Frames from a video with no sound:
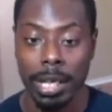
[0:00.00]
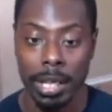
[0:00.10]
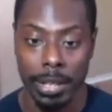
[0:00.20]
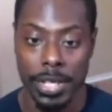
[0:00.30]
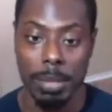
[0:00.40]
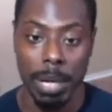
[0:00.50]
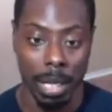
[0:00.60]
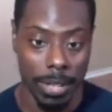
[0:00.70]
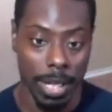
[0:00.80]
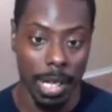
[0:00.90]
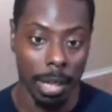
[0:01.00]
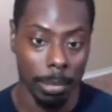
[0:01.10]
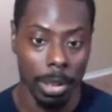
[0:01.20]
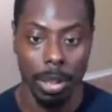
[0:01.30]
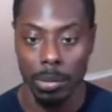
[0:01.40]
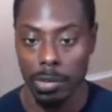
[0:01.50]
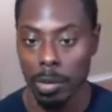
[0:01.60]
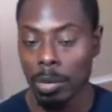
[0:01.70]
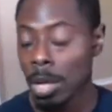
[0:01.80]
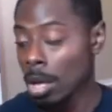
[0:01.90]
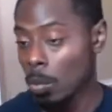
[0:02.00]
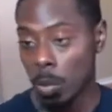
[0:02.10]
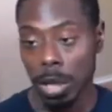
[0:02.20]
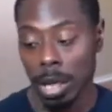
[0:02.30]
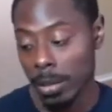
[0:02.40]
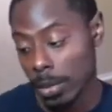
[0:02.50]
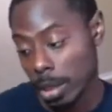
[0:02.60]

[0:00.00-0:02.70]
in this amount of time. So we're